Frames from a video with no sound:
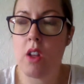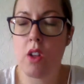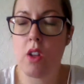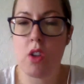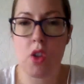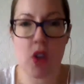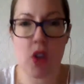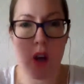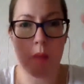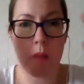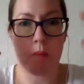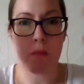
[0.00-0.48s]

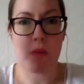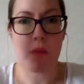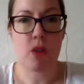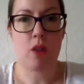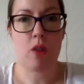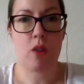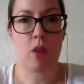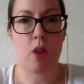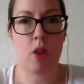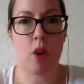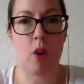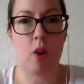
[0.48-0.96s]
jumped
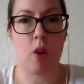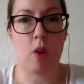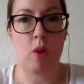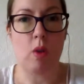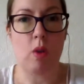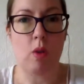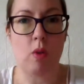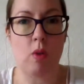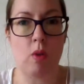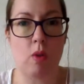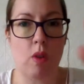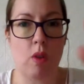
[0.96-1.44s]

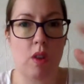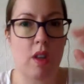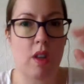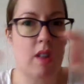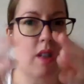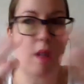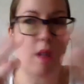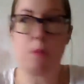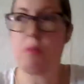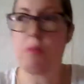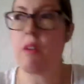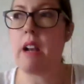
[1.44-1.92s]
to, this
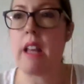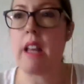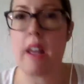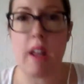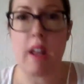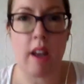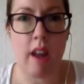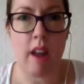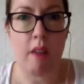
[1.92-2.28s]
is brilliant,